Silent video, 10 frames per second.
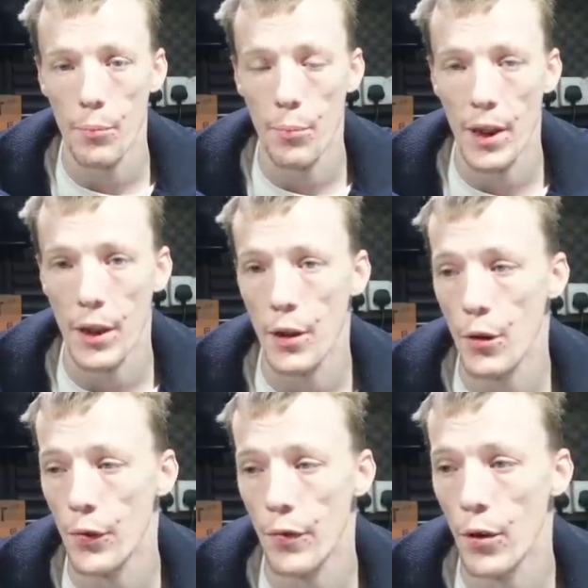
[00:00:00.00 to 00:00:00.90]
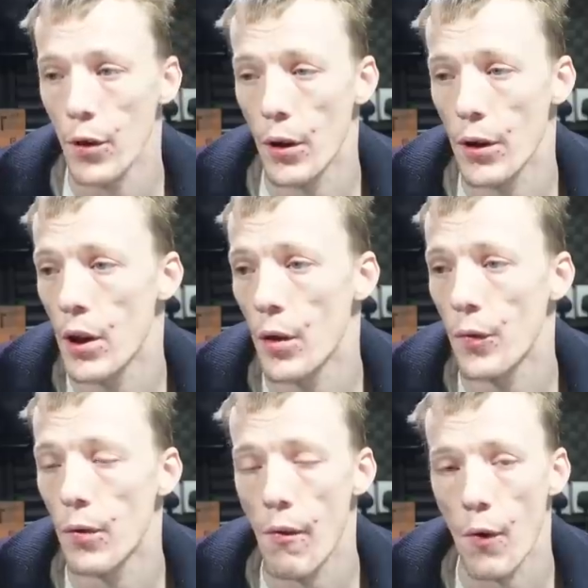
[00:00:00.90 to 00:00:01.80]
being used for, you know,
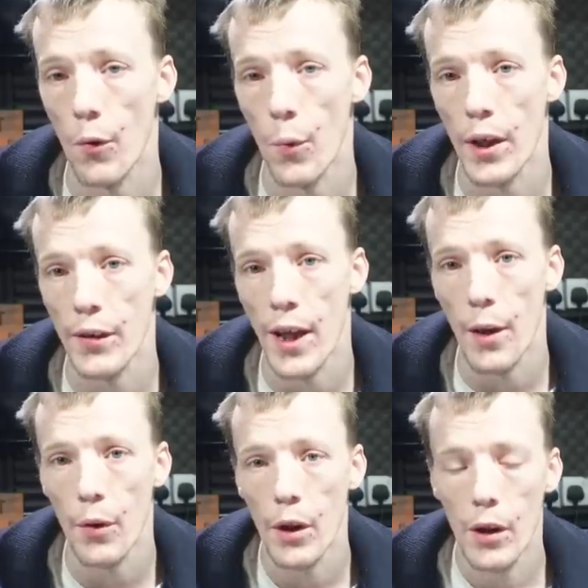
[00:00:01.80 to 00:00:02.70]
four or five weeks now